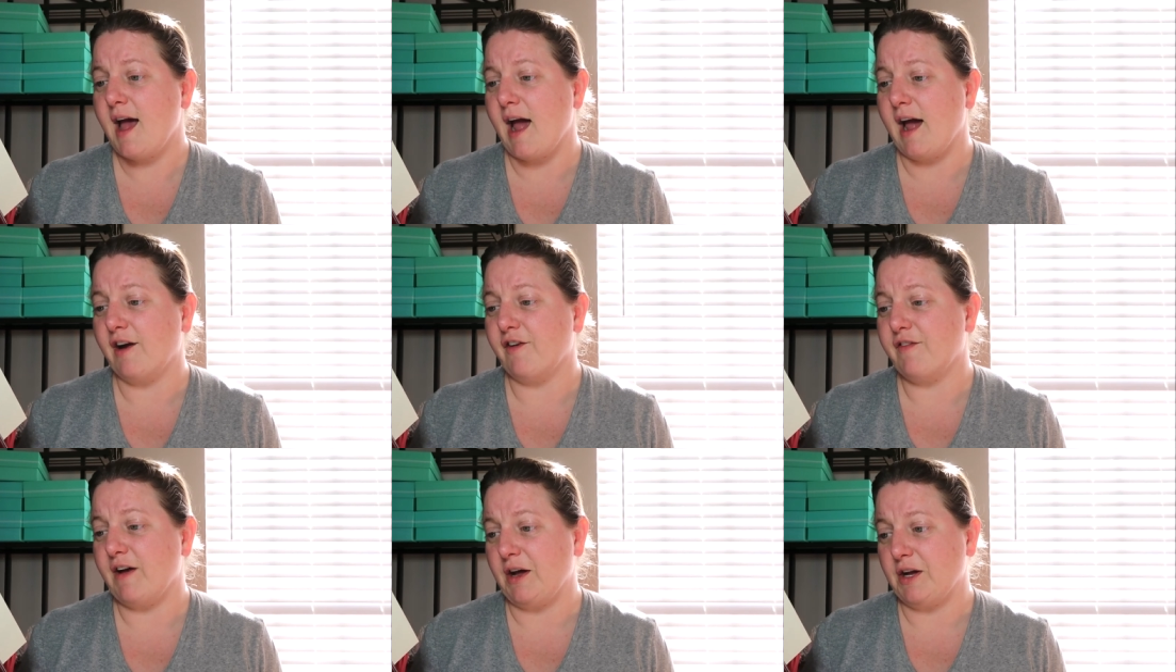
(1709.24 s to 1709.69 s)

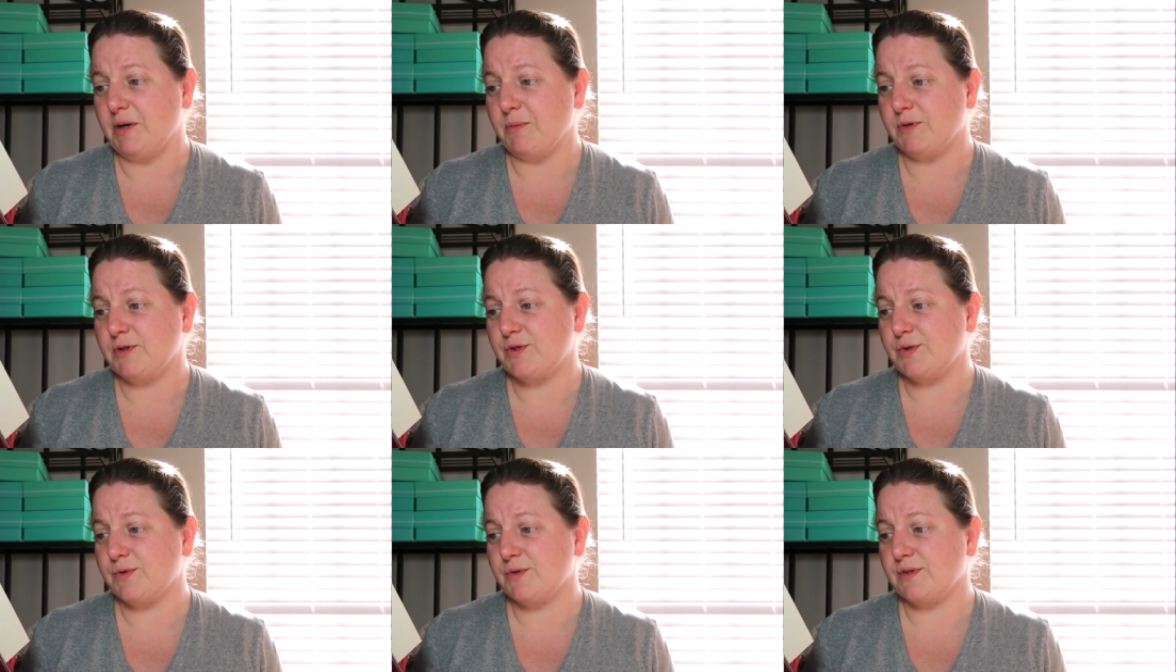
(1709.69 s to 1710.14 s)
and a
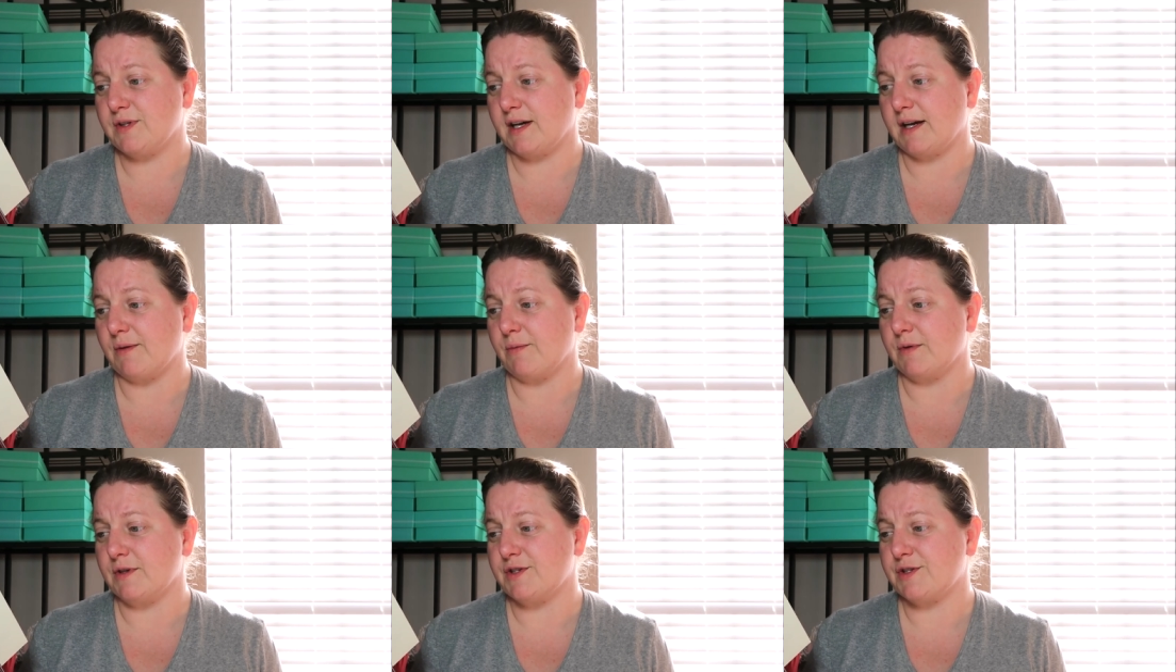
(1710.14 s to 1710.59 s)
valuable jewel that
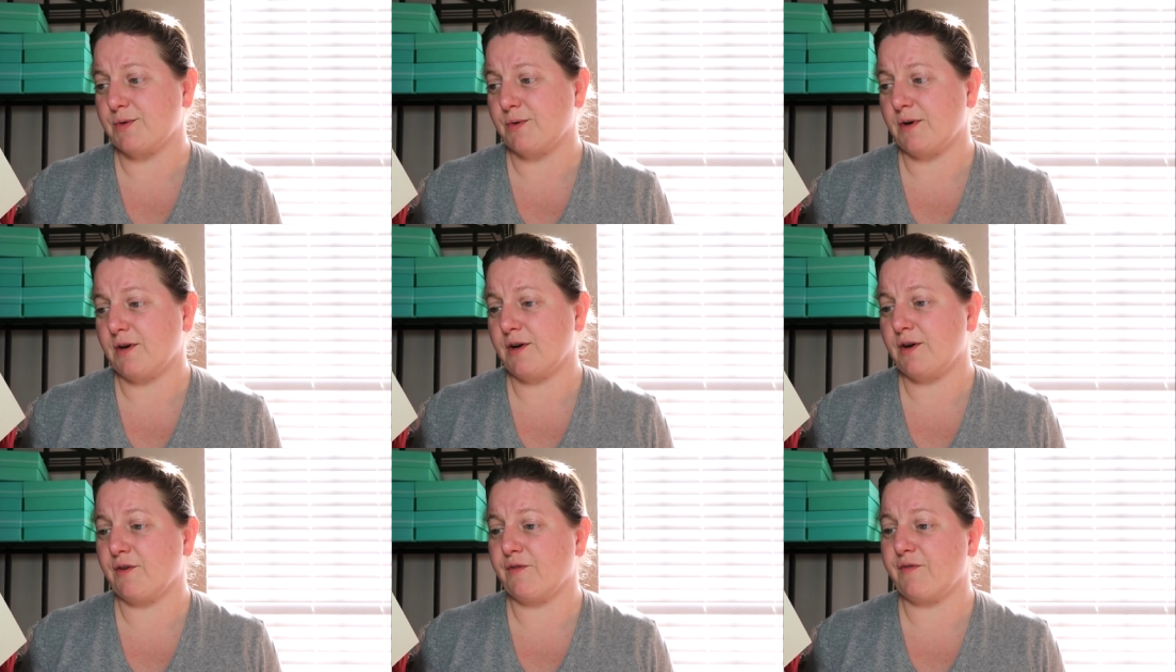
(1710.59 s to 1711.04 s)
could
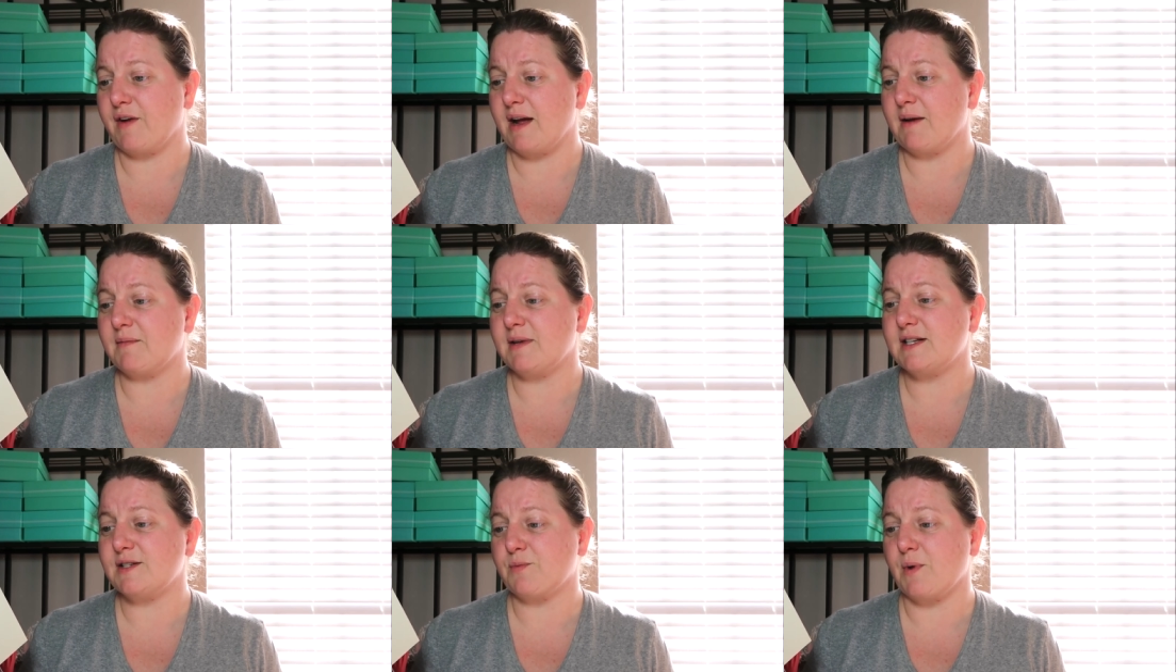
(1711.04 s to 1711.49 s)
restore her
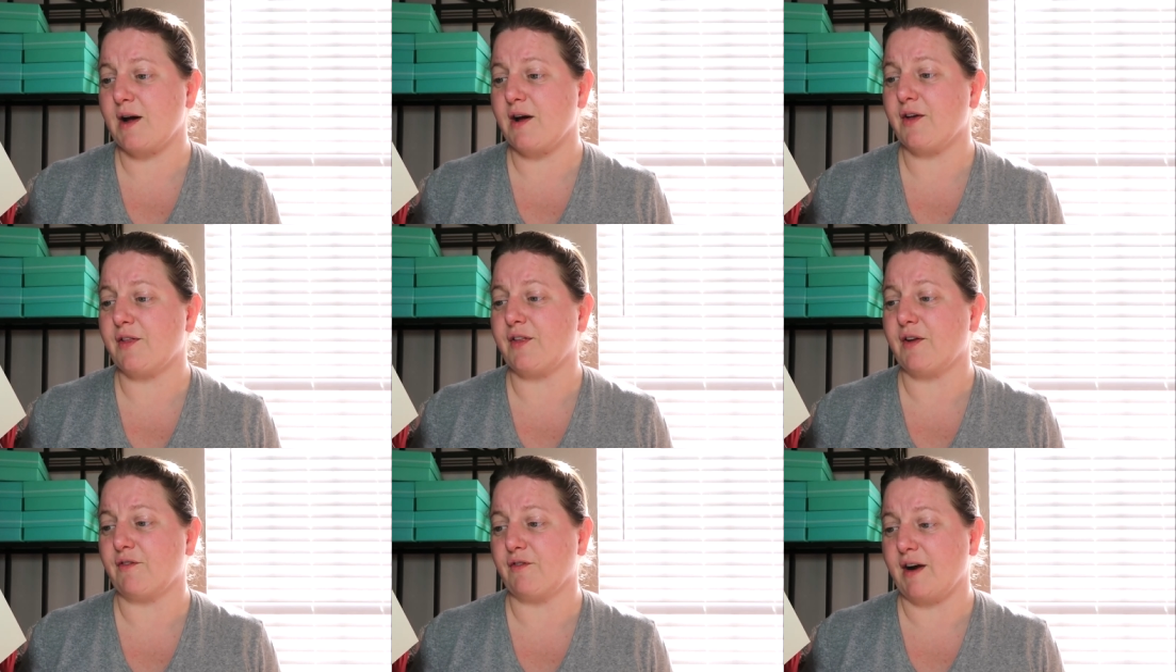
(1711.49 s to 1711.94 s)
family's
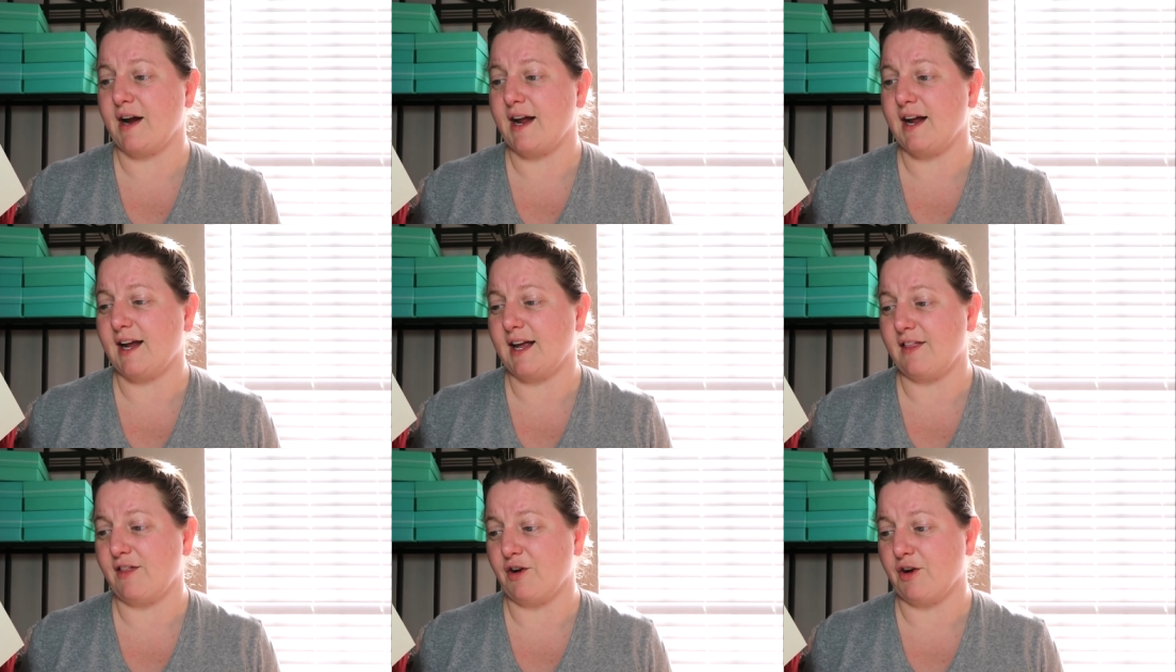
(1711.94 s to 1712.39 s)
wealth and
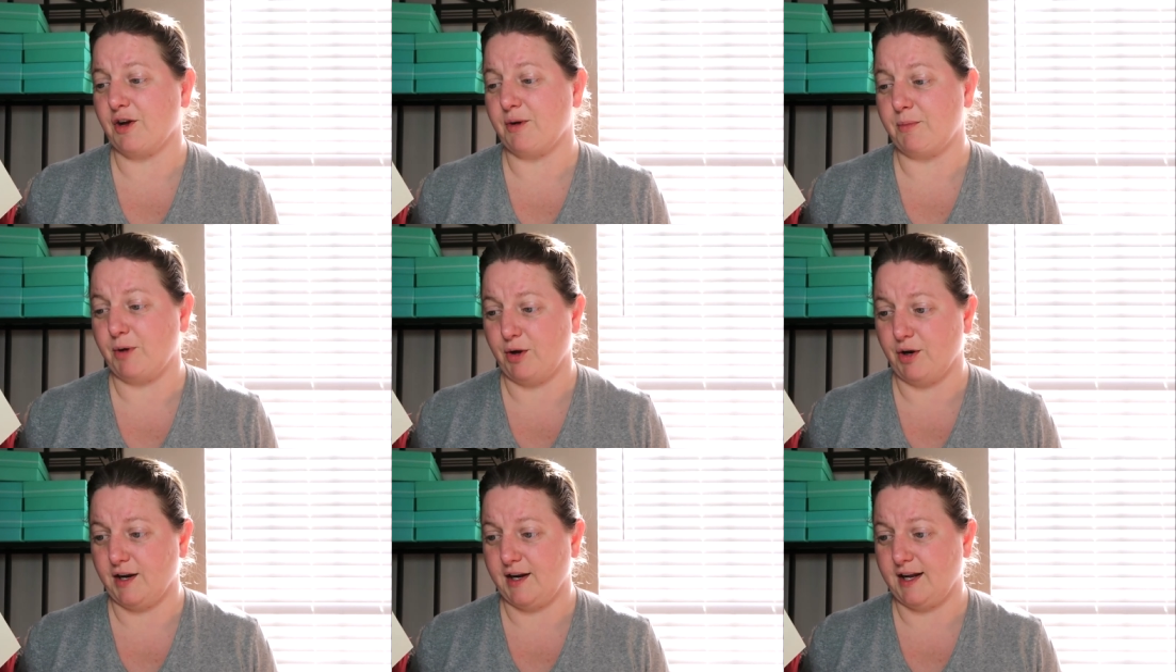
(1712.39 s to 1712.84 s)
rank in their
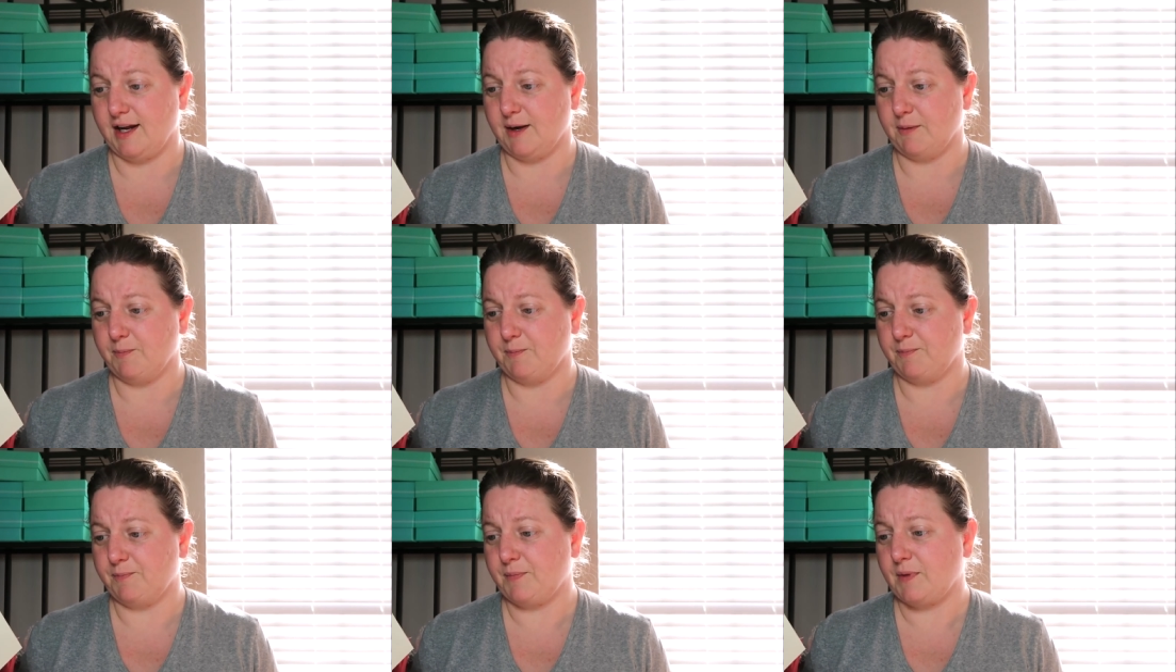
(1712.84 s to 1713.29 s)
community.